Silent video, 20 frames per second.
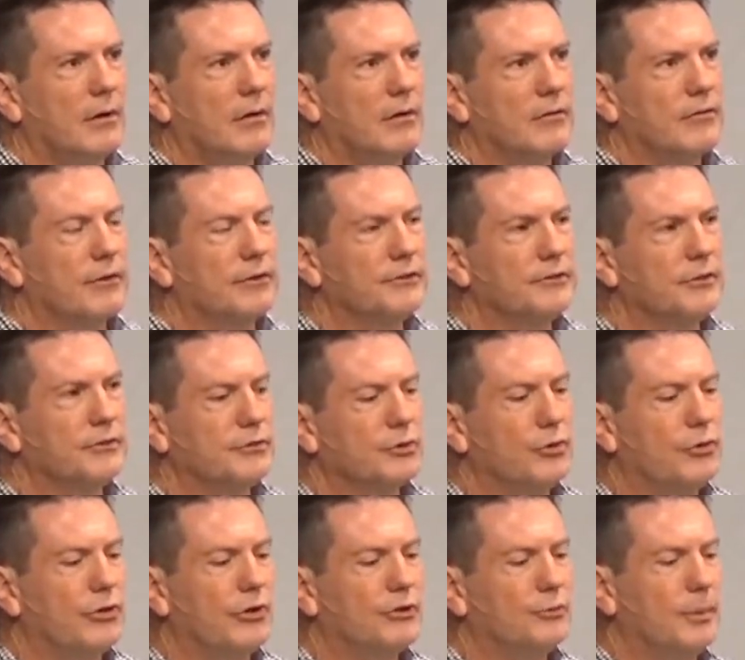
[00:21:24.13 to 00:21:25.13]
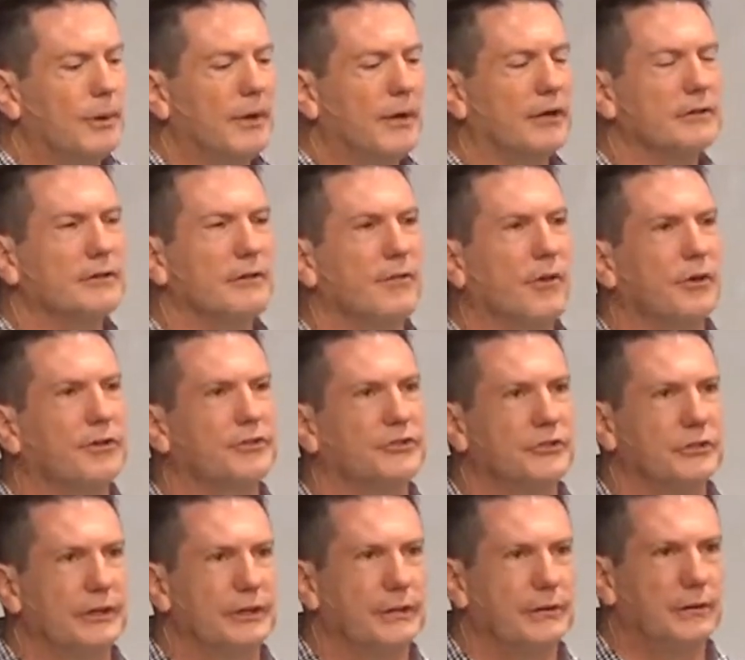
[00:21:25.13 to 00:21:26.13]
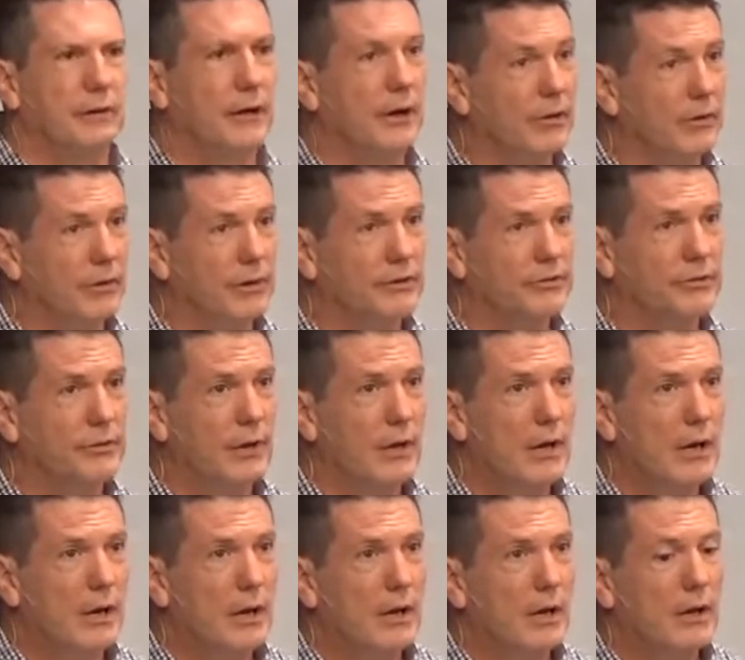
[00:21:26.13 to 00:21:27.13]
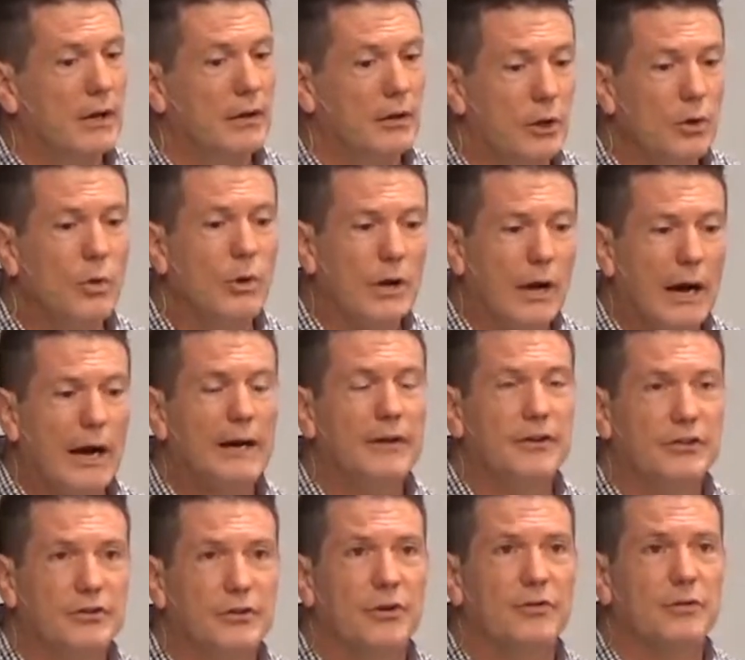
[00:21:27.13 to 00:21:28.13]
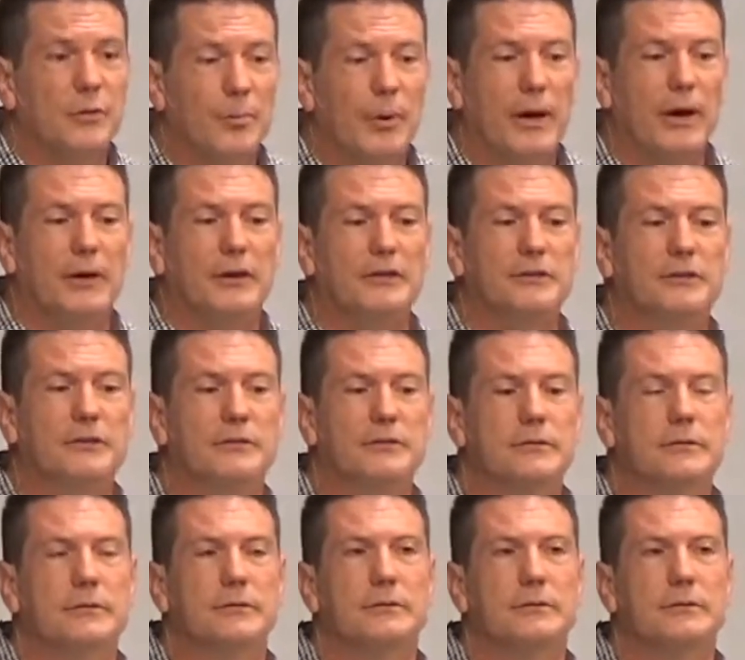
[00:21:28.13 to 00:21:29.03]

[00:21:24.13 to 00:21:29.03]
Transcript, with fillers: Friends, the truth is because of our sin, hear this, you and I deserve to perish.